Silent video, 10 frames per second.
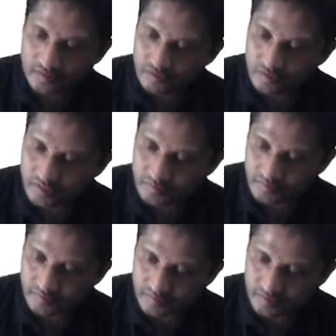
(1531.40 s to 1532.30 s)
So this
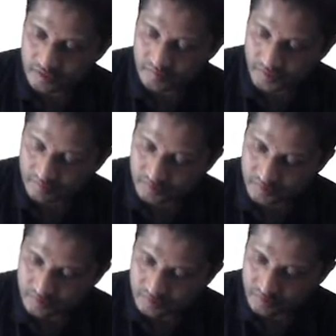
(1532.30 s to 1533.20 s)
becomes
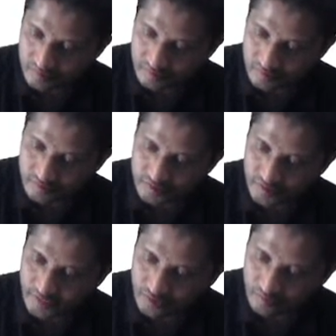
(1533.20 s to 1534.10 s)
the
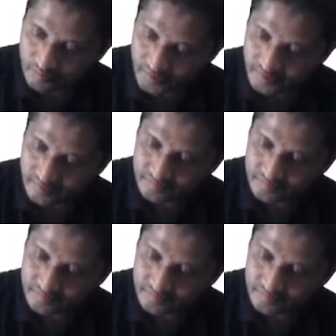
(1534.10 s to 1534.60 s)
e to pi,